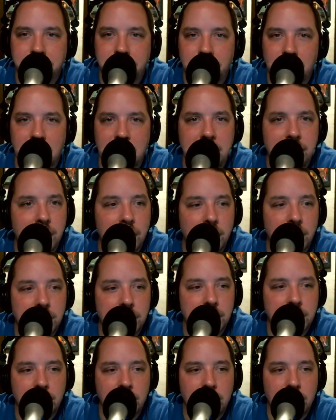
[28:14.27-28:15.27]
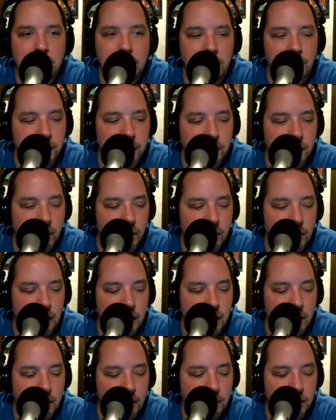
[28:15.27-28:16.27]
Even on Derailed,
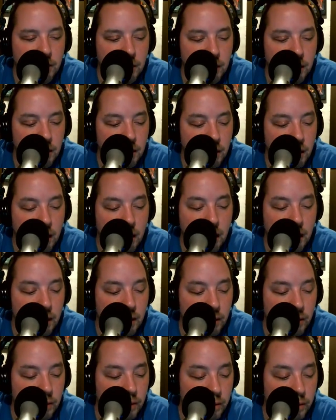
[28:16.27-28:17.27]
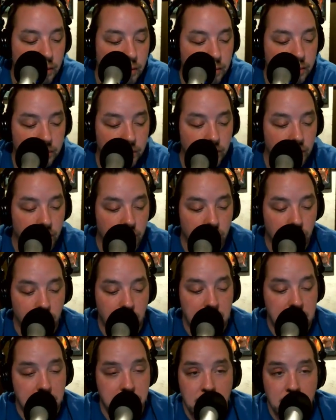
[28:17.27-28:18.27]
I'll
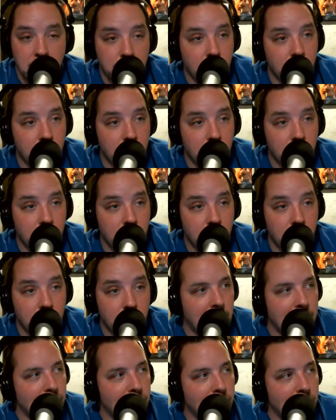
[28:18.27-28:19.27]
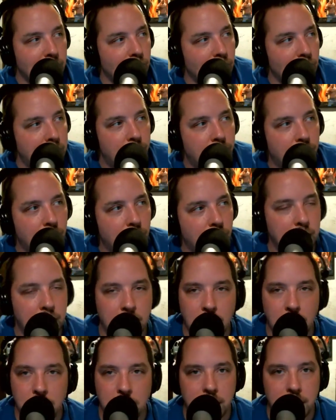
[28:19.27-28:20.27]
read number 49. Well, number
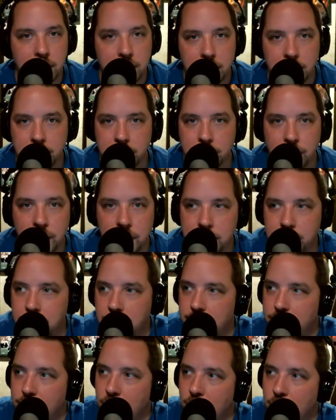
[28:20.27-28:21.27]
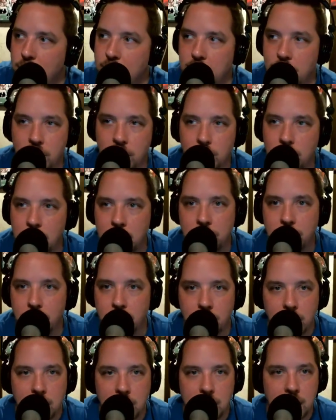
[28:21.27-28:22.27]
49 is Vince Lombardi or
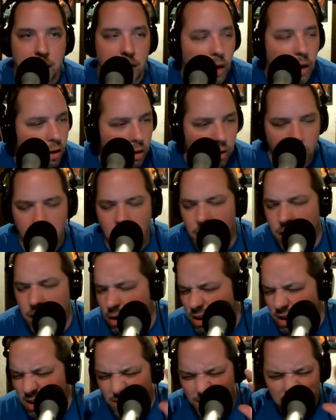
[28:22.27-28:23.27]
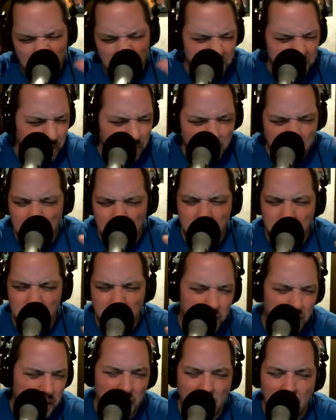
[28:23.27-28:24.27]
whatever. And Vince, he
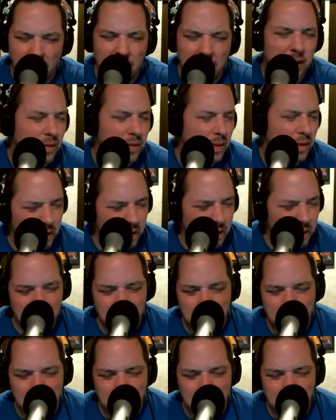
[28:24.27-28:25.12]
should be higher than that.